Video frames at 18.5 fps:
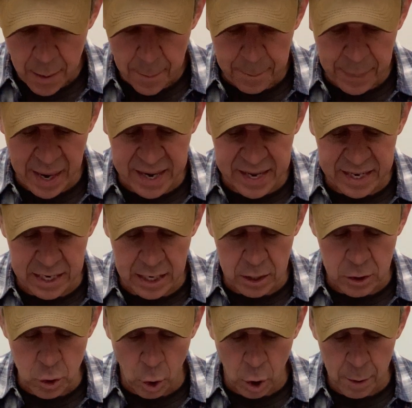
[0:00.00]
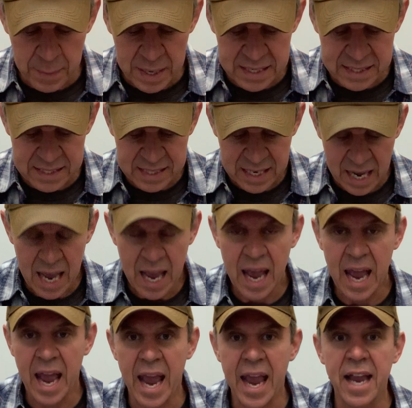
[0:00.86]
by an enormous,
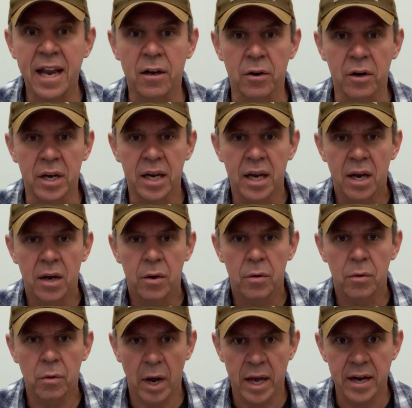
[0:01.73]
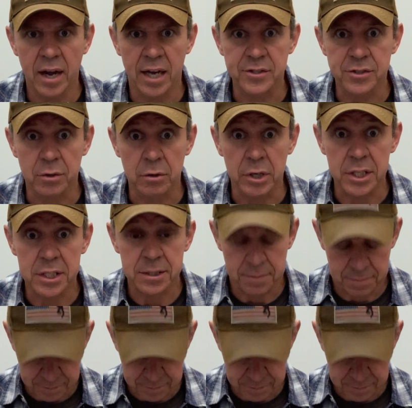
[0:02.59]
angry rhinoceros,